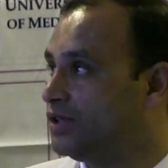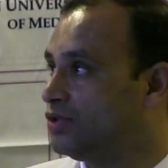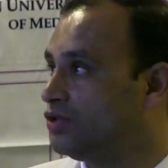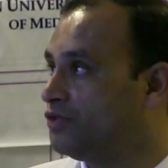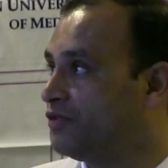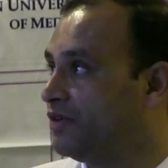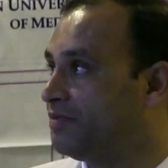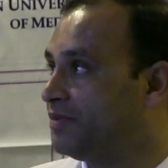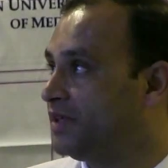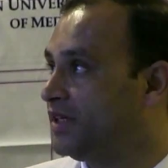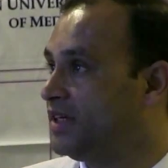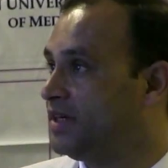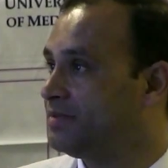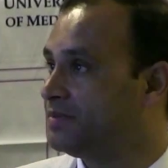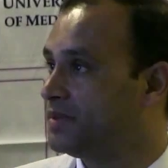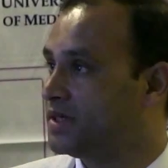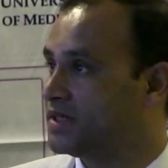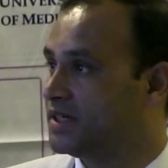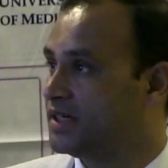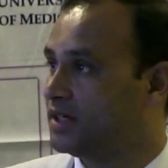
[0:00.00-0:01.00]
to
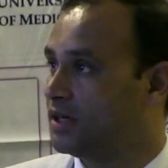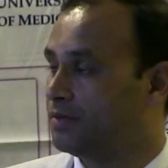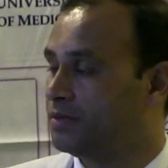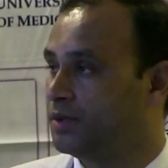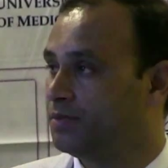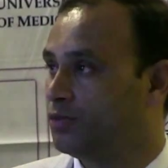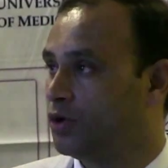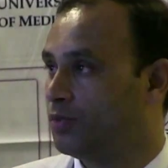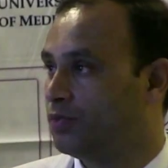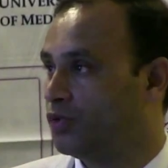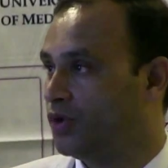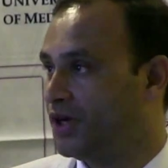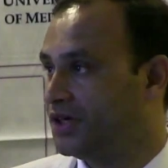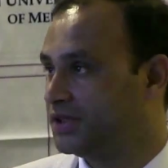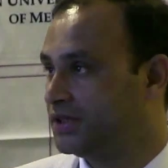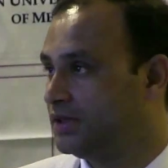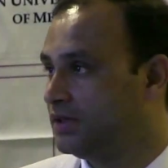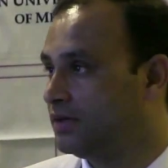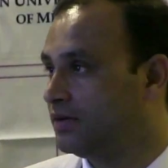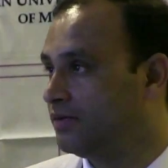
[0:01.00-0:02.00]
15% of the
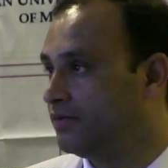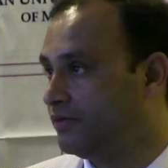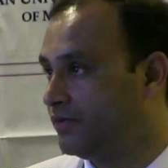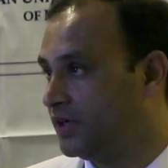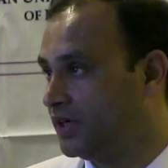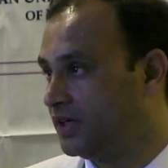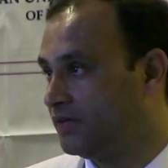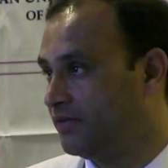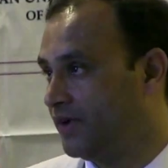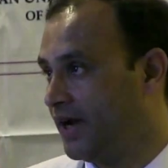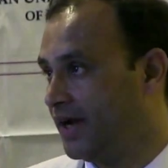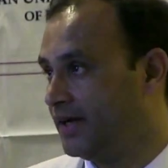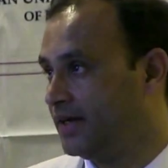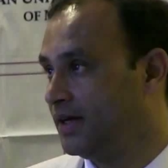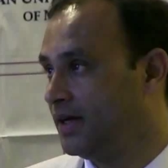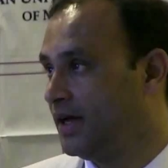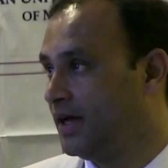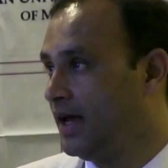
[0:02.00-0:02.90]
population worldwide,